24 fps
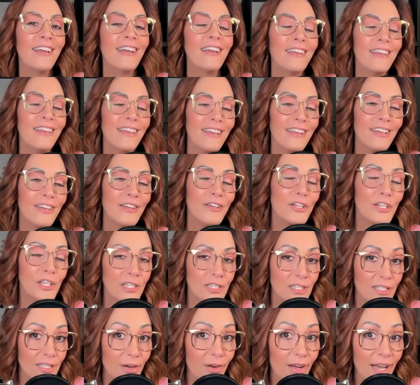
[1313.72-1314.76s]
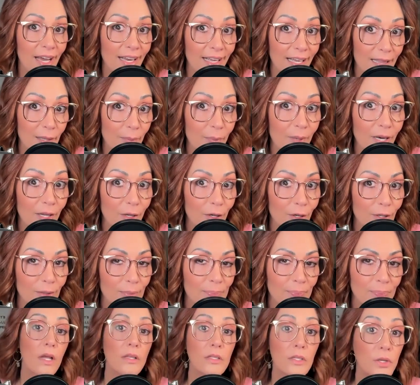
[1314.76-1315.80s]
You should just go ahead and get the bundle.
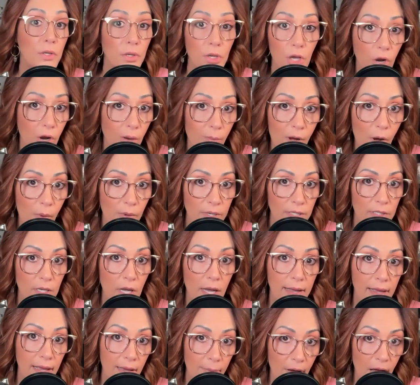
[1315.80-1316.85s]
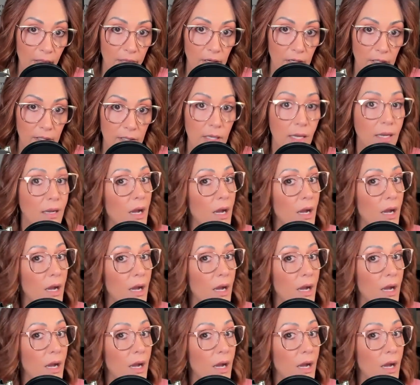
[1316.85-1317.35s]
So I'm always talking about this